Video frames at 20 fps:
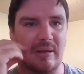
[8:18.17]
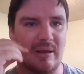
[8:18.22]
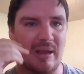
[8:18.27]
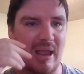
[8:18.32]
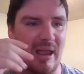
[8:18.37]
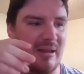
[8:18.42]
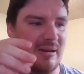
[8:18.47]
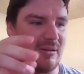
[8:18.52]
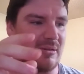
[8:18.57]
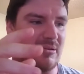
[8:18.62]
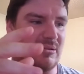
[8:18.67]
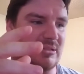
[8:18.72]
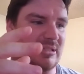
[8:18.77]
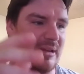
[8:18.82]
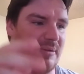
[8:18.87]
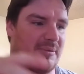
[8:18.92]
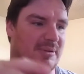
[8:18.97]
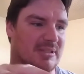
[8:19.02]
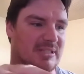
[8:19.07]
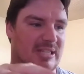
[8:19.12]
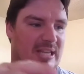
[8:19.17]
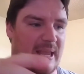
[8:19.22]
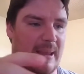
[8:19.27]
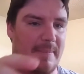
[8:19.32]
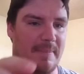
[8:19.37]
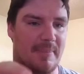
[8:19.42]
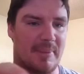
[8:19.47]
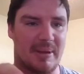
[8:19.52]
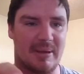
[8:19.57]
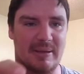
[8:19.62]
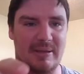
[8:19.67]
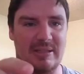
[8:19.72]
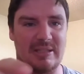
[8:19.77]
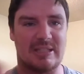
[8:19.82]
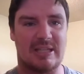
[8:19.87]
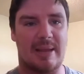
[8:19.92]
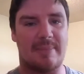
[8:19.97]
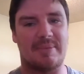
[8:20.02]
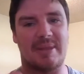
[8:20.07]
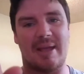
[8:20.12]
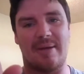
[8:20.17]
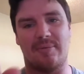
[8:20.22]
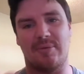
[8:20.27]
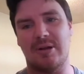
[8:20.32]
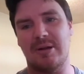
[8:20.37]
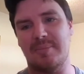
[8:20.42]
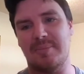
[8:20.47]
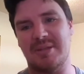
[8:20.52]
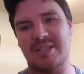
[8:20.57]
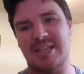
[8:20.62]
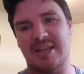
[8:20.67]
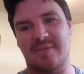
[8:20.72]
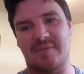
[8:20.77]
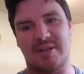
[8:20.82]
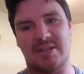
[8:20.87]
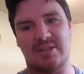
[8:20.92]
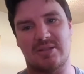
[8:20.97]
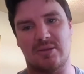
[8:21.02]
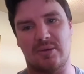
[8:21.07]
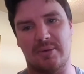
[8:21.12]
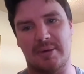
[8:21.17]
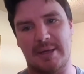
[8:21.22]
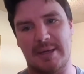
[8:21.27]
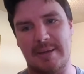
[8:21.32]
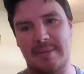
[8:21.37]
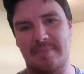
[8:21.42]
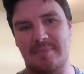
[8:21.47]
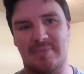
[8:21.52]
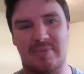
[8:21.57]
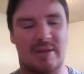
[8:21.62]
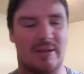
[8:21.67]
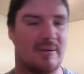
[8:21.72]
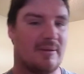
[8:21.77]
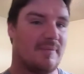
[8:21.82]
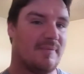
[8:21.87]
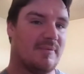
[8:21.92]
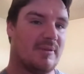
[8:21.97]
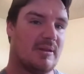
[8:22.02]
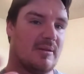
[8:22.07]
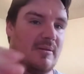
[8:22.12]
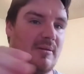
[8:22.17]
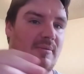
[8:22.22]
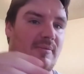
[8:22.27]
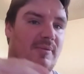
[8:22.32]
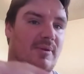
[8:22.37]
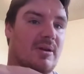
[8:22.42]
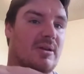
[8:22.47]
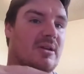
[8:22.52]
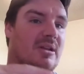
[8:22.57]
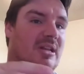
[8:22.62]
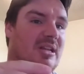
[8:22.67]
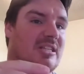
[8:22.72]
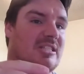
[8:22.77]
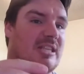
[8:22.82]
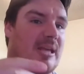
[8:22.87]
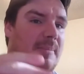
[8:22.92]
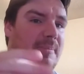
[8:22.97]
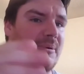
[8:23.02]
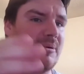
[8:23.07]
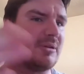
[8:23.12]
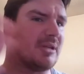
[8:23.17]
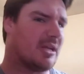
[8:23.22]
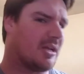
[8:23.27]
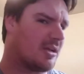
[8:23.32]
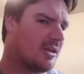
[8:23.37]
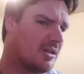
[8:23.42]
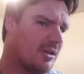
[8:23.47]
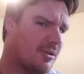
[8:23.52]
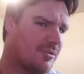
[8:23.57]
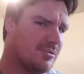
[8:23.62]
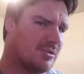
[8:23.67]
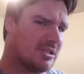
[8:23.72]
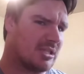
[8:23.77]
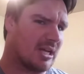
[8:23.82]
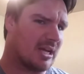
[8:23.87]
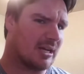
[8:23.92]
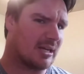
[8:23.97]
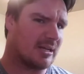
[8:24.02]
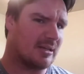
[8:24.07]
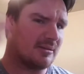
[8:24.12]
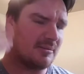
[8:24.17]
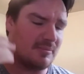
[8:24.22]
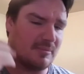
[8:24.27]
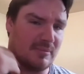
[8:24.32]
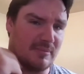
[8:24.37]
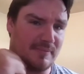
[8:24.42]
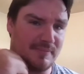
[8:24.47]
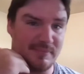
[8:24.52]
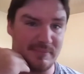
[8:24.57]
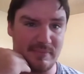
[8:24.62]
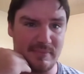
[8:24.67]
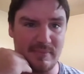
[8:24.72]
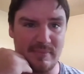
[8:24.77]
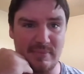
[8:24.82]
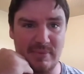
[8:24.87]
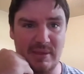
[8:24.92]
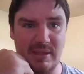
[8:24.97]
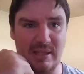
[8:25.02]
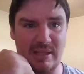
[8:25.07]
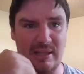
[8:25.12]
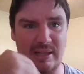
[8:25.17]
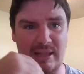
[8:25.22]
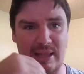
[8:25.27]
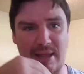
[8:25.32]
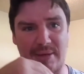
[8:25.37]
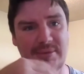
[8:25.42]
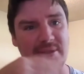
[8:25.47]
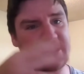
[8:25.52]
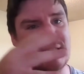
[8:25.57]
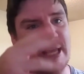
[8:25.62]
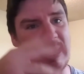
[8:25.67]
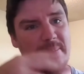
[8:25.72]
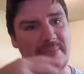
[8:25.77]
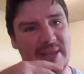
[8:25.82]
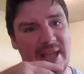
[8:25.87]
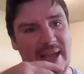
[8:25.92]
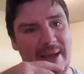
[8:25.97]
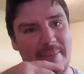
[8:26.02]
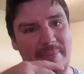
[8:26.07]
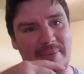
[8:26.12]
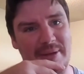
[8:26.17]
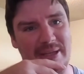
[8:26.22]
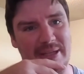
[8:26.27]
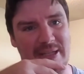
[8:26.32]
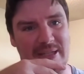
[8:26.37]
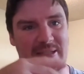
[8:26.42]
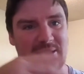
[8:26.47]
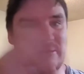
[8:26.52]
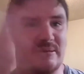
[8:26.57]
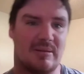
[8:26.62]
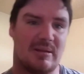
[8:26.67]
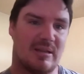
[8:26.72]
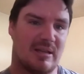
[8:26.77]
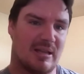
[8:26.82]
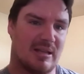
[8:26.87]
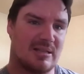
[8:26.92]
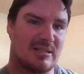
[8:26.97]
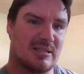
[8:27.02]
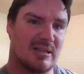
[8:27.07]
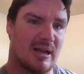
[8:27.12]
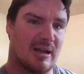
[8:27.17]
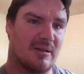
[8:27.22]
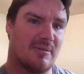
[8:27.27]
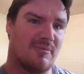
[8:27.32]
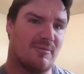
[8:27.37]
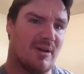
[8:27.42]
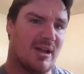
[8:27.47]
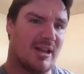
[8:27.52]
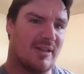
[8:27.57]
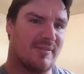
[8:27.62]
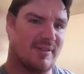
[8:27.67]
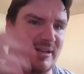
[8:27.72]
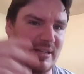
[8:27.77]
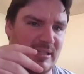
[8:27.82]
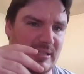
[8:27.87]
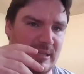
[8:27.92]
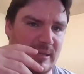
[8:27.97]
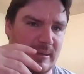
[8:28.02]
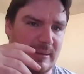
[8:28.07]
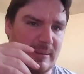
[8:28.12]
And of course they will skip that one particular story. For a good example, the Clone Saga. They will skip that because it's not relevant.